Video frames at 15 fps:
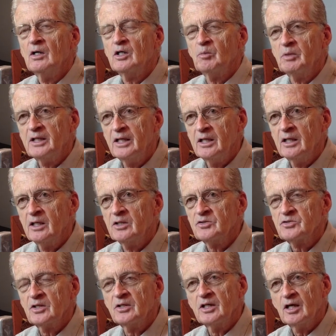the
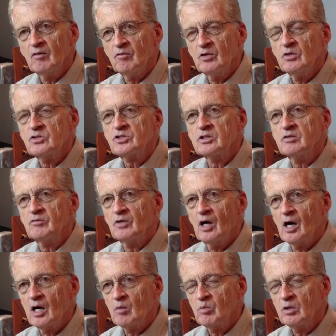beginnings and the evolution of the
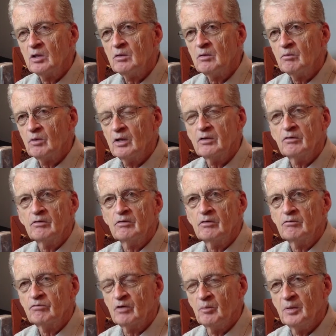harbor, right
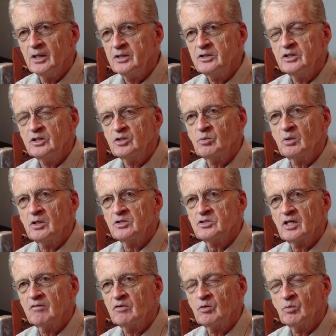from
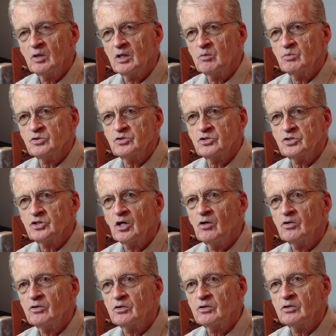1827, when it was a
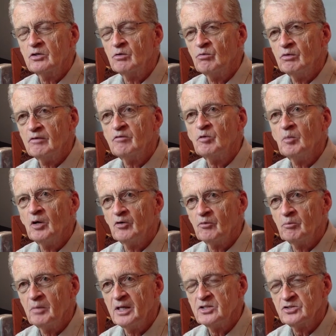sheltered
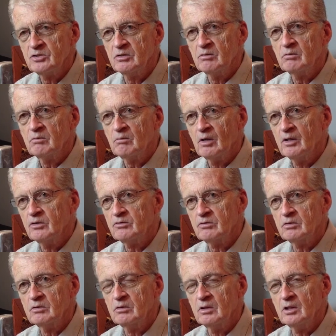rivermouth basin, right
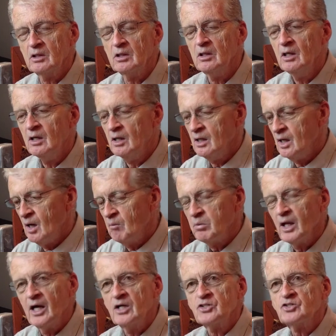through to the
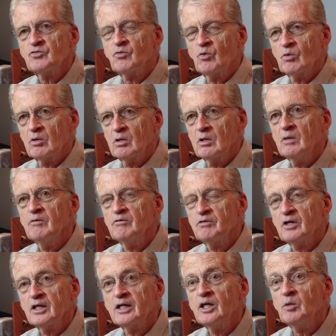plans for
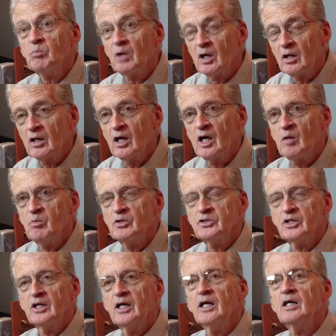filling in part of the harbor
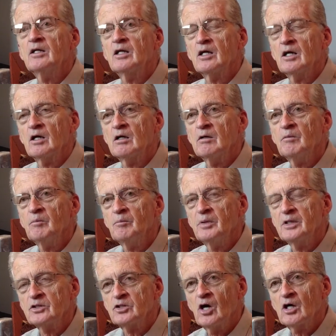today that are
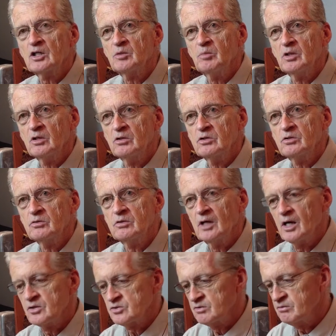being talked about in
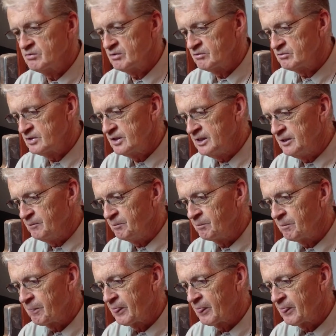2015.